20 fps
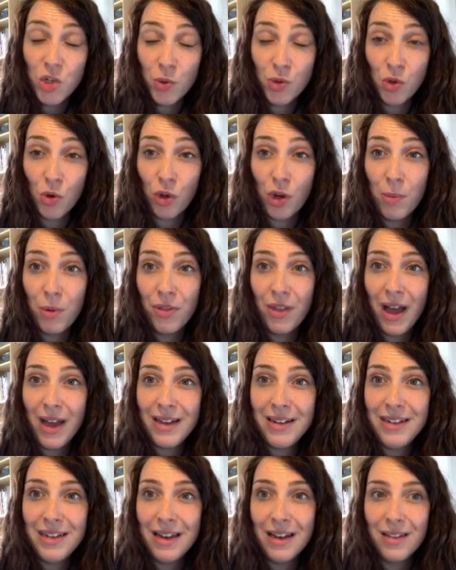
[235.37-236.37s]
we're talking about the
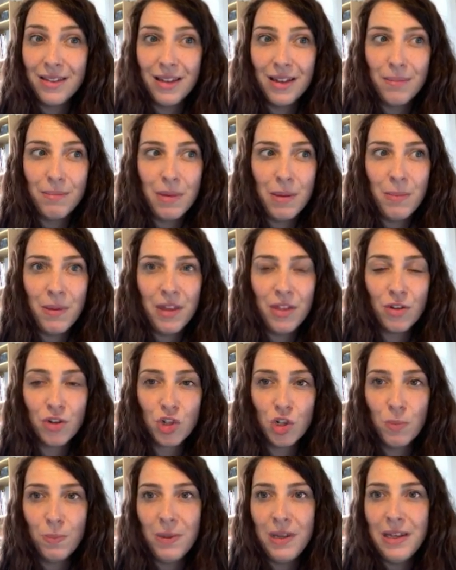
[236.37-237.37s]
idea that maybe there
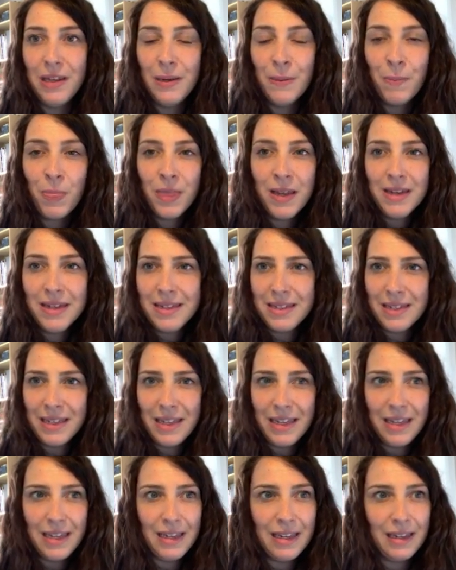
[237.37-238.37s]
should be,
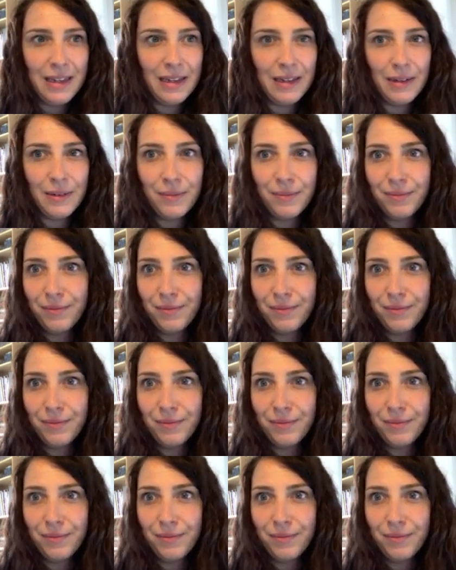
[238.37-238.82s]
say,